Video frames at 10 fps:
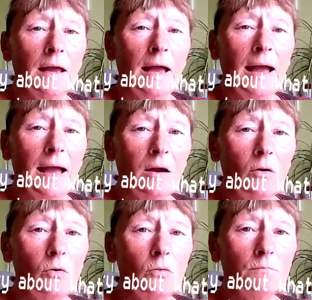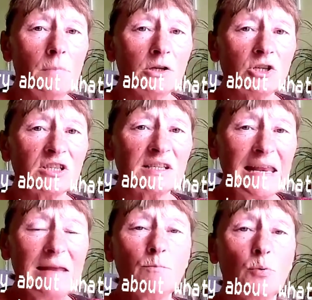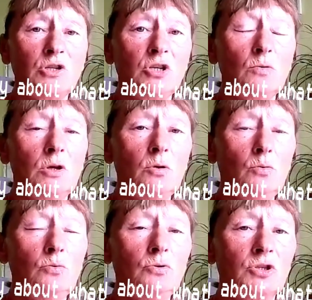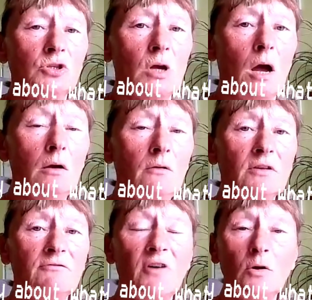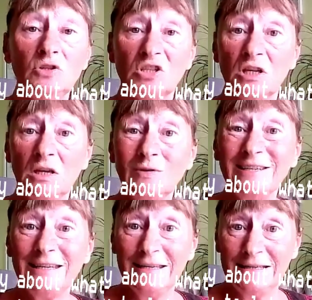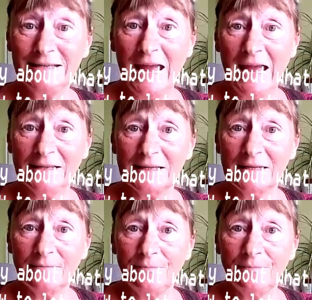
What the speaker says: how much sleep would you lose over the votes that you didn't get?